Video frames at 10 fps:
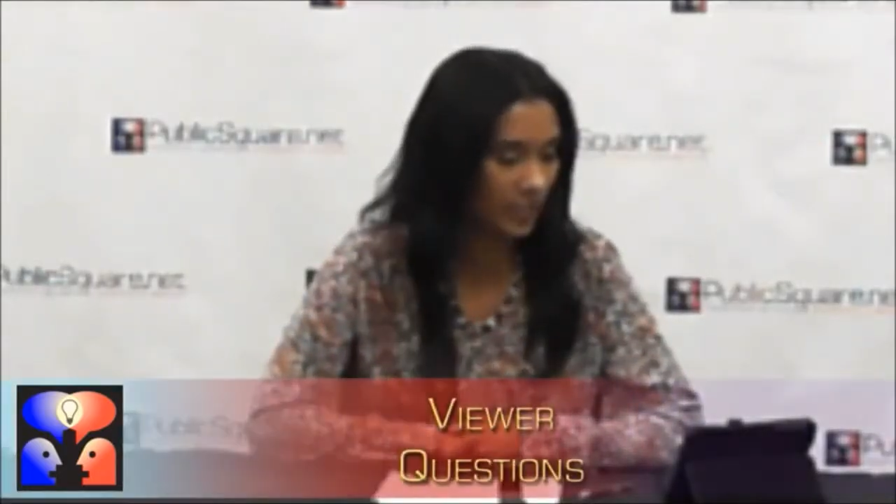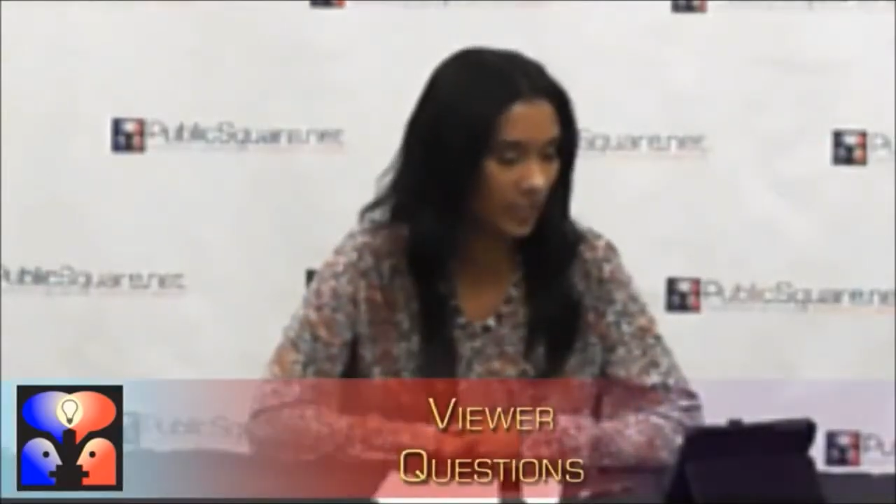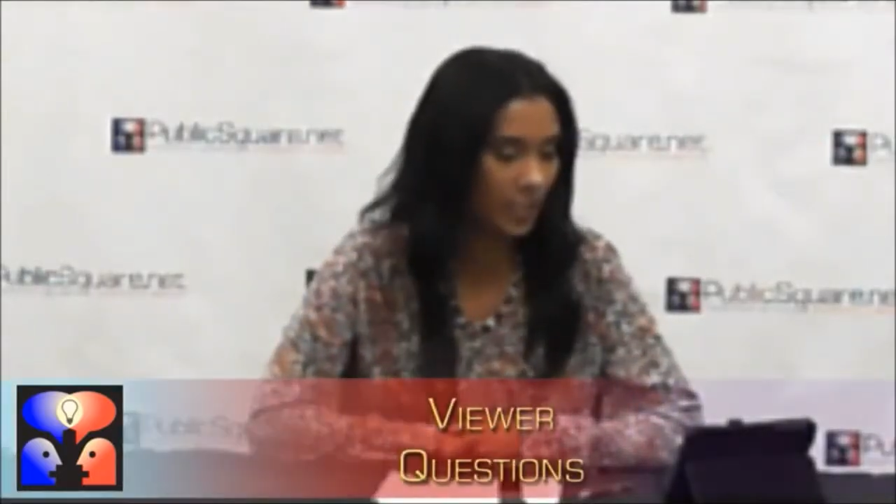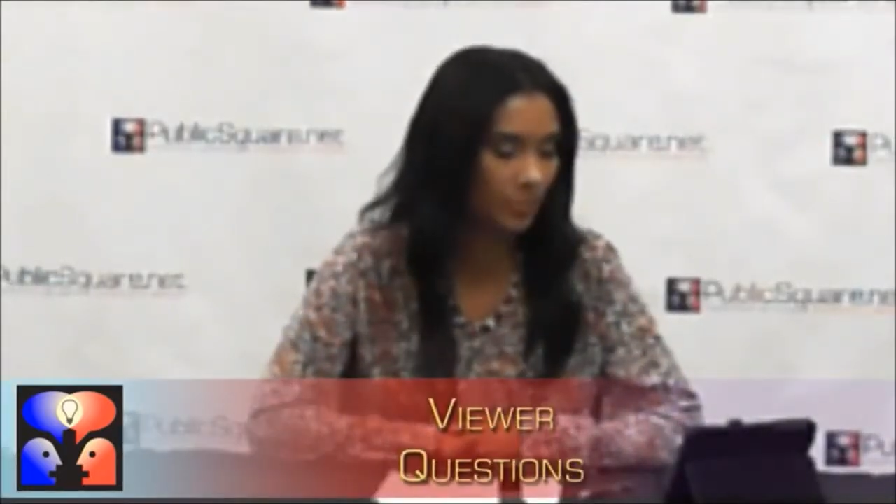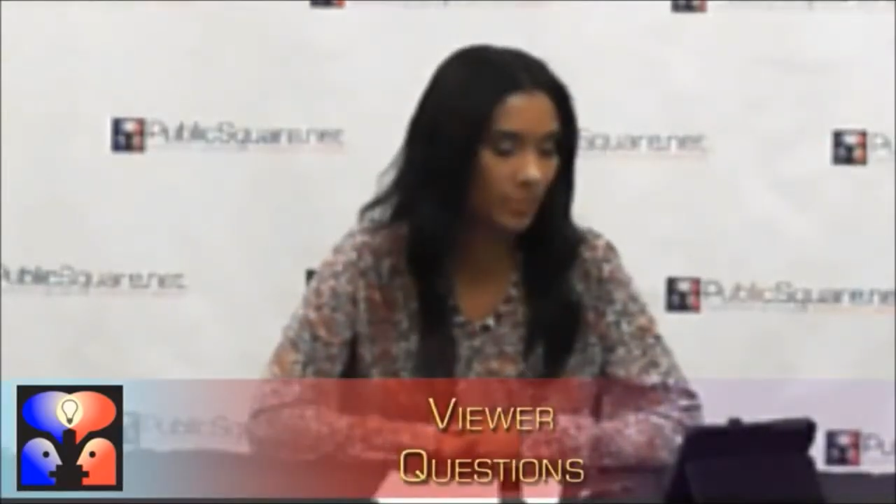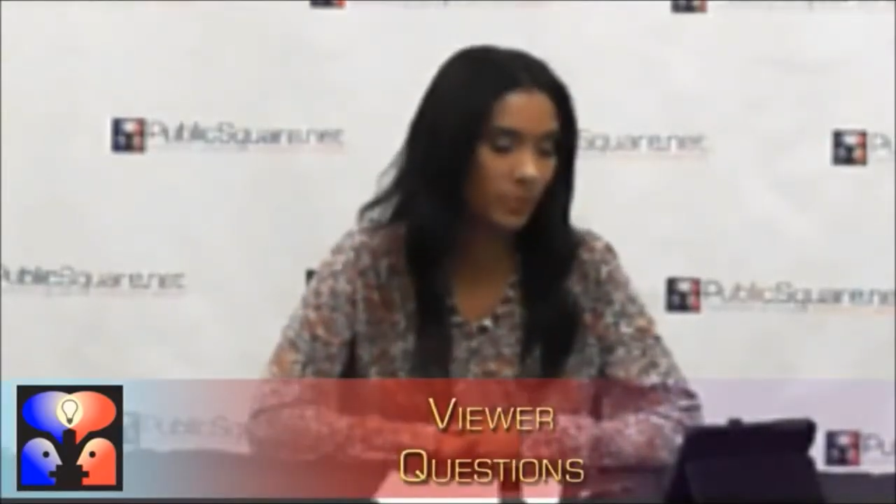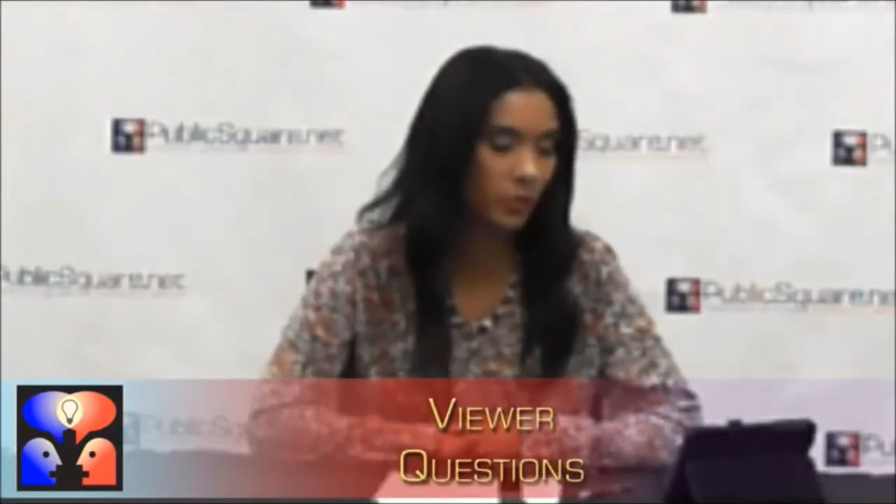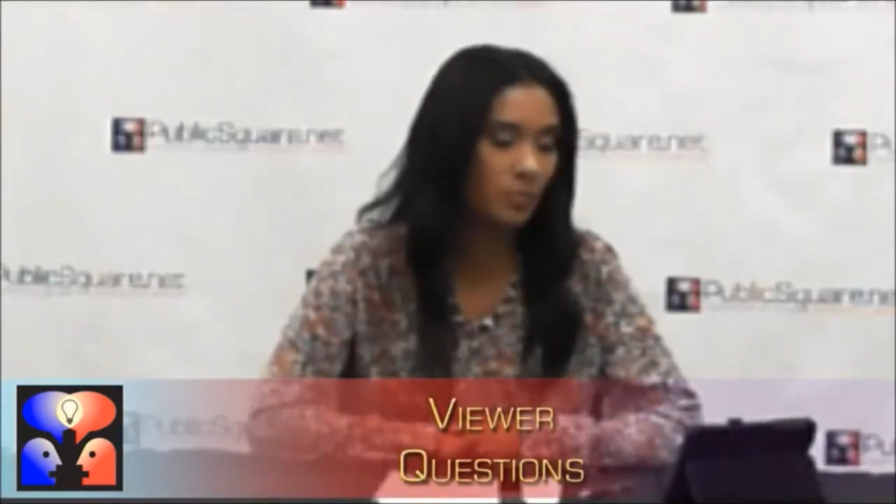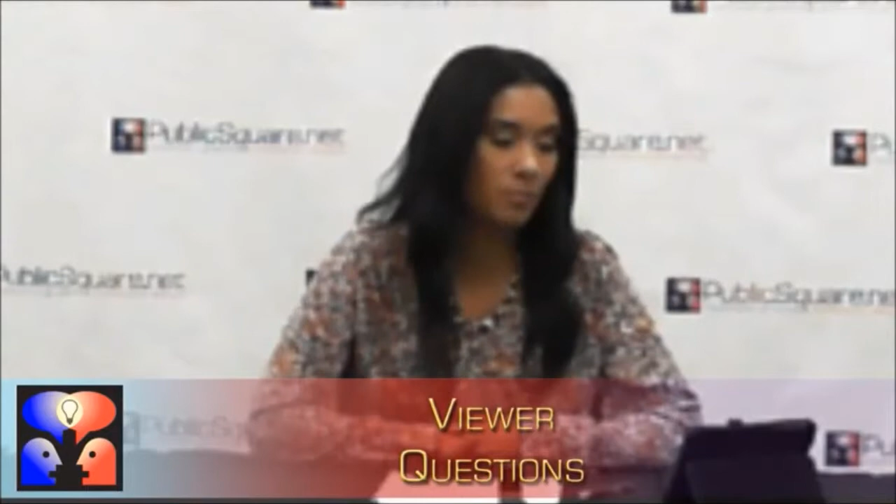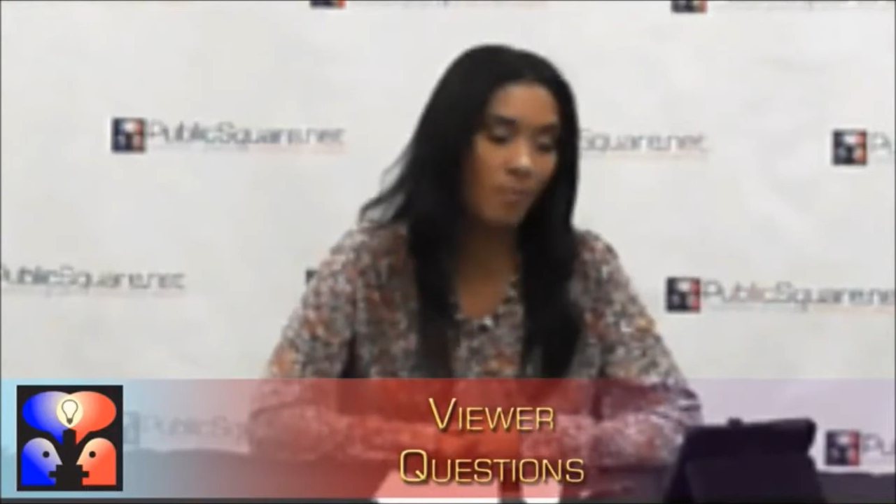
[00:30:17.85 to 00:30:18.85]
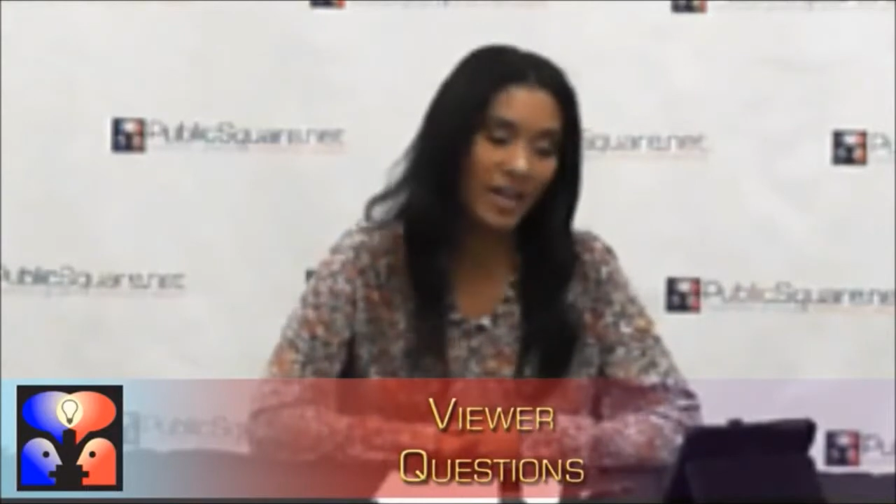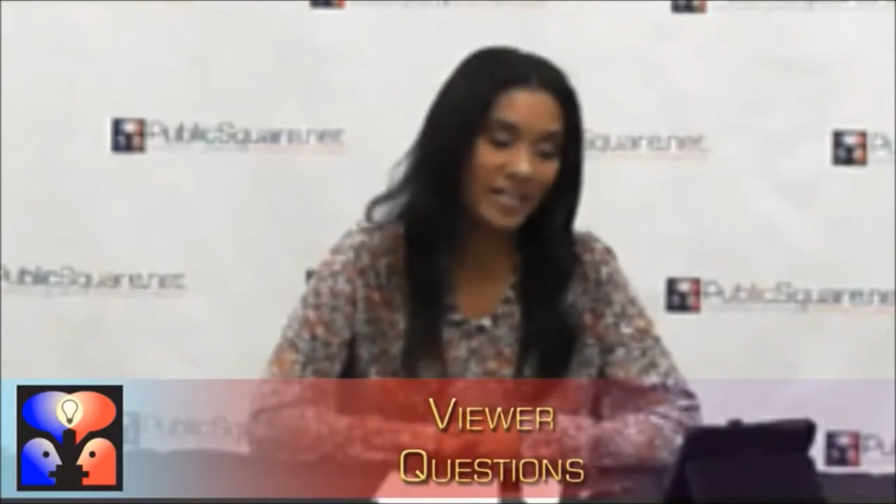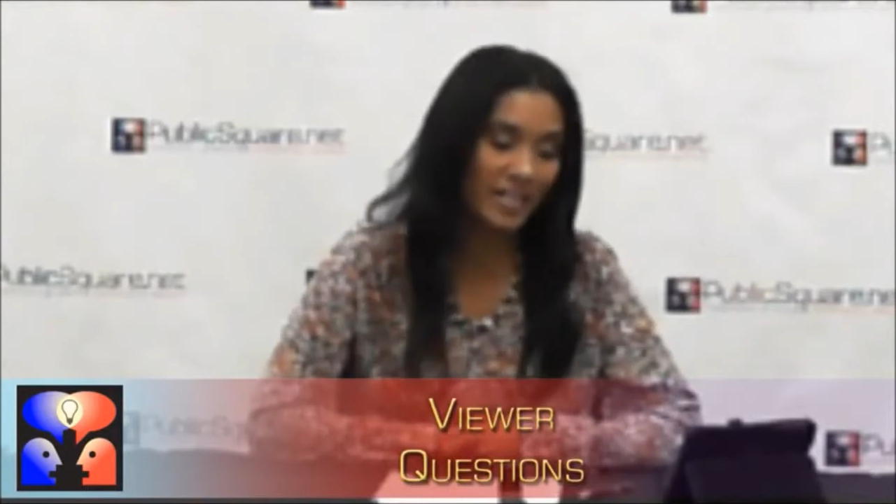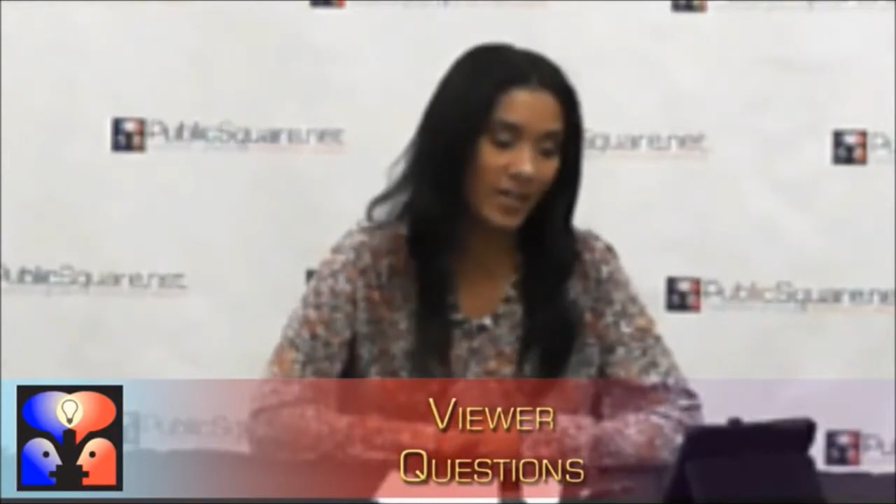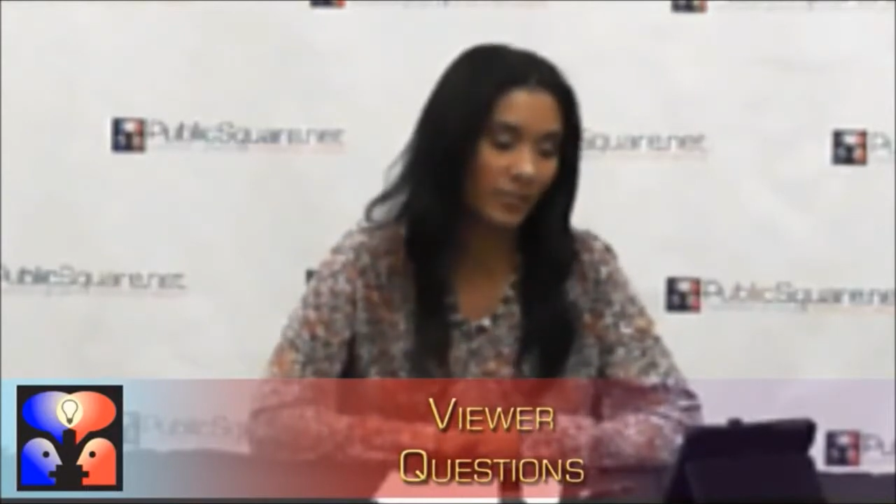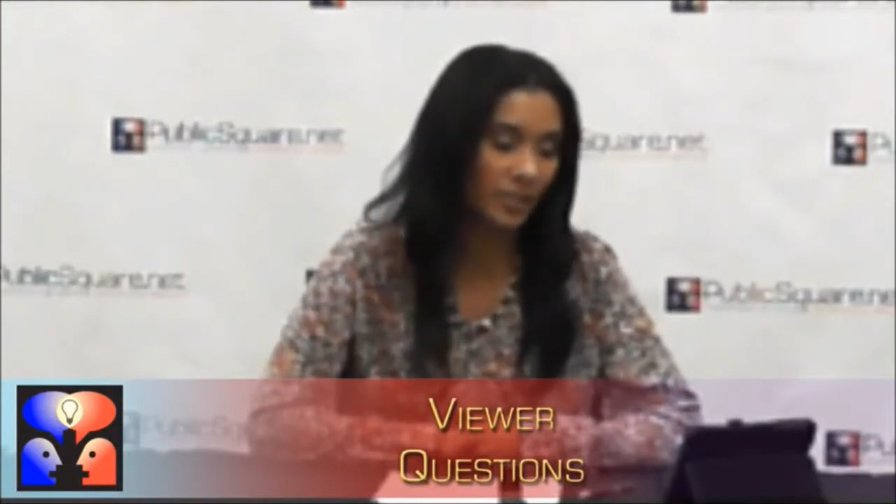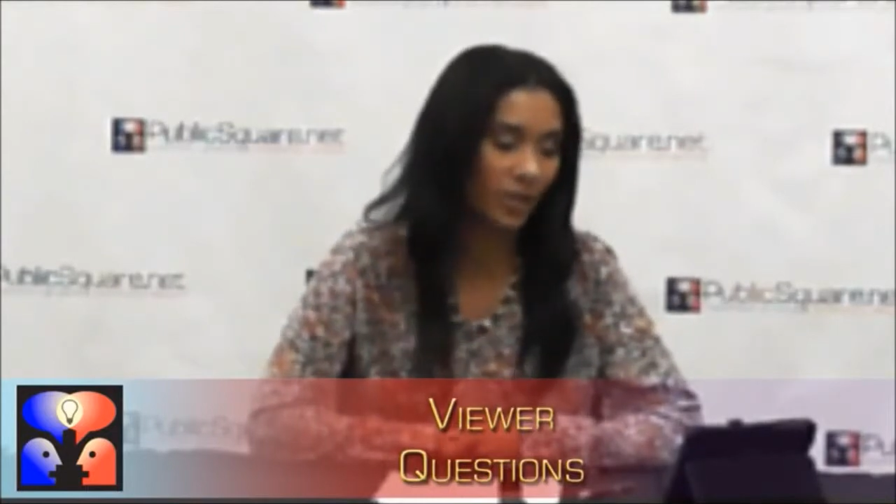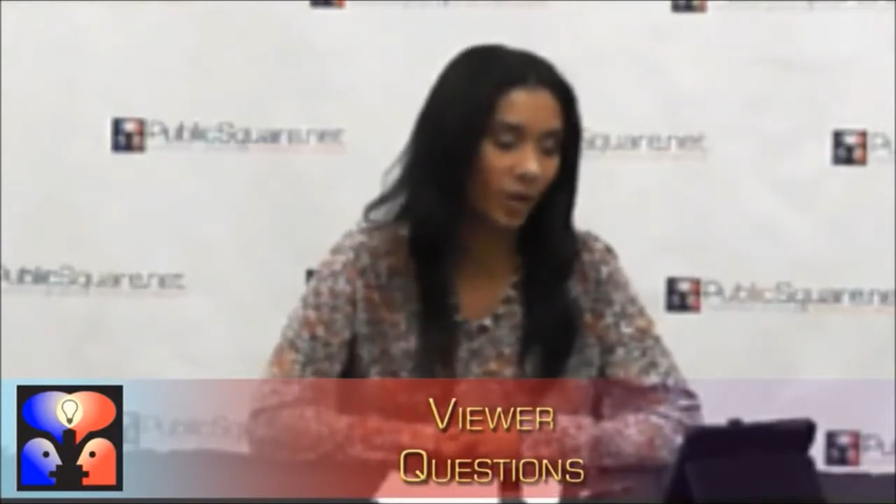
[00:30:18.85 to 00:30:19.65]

yet people who might have it